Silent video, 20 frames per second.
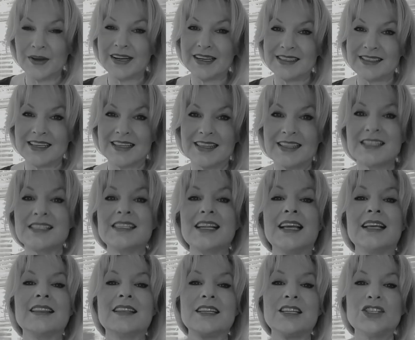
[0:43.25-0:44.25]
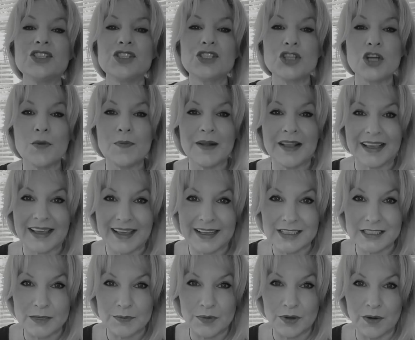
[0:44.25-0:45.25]
but is it the state that is
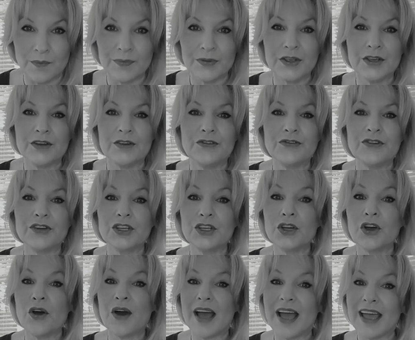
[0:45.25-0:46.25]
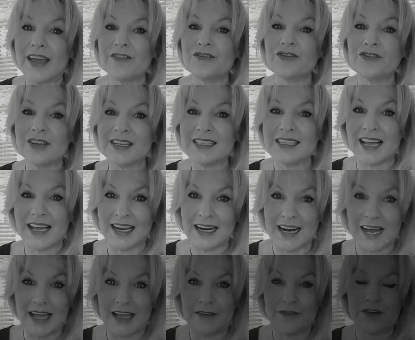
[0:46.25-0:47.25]
duplicatable for your
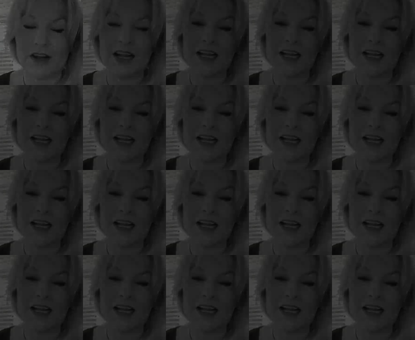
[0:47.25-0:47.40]
everyday life?